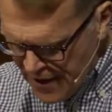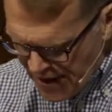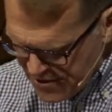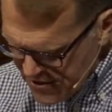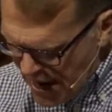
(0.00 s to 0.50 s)

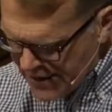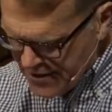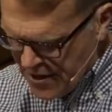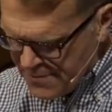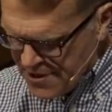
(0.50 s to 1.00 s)
does
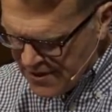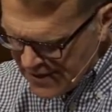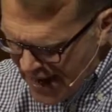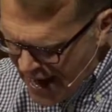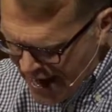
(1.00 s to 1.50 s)
not come to
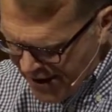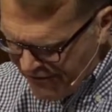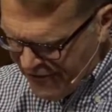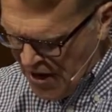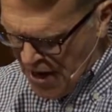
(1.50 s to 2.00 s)

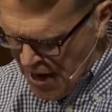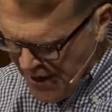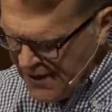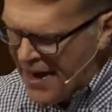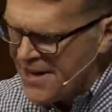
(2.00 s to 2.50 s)
life
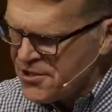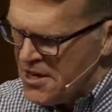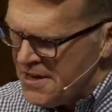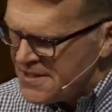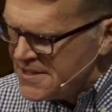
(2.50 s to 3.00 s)
unless
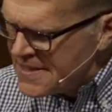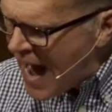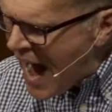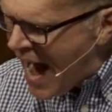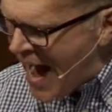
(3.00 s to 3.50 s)
it
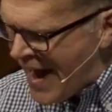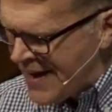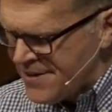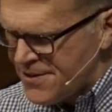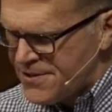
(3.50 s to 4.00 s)

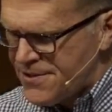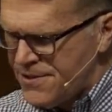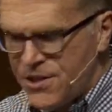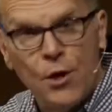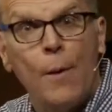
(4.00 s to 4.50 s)
dies.
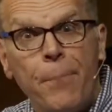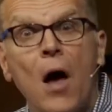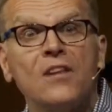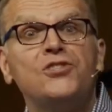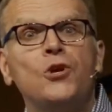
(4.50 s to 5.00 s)
You see what
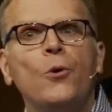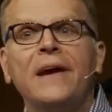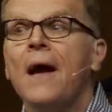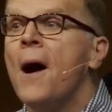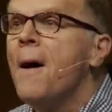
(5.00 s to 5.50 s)
Paul is
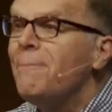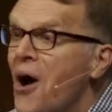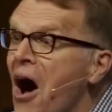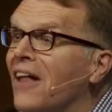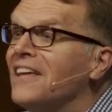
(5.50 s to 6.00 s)
doing?
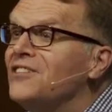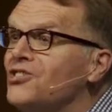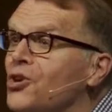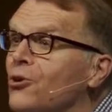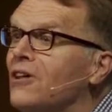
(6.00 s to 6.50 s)
Paul
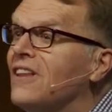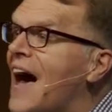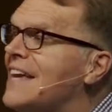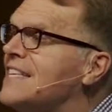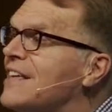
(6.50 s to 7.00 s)
is
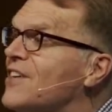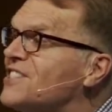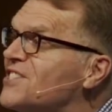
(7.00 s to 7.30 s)
utilizing the